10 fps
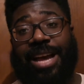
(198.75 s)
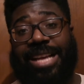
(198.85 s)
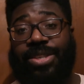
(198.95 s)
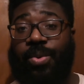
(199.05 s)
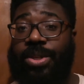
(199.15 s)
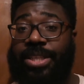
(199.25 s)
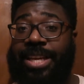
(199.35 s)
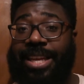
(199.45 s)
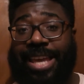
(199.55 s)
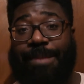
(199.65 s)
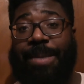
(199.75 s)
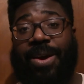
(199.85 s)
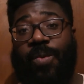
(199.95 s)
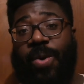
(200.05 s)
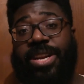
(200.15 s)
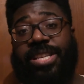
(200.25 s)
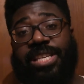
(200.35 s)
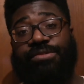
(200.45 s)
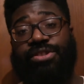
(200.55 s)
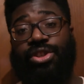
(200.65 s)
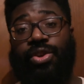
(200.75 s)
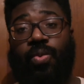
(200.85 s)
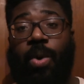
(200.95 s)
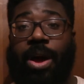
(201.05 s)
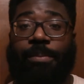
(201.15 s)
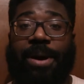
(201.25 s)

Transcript: As it was, England came back and won the series 2-1.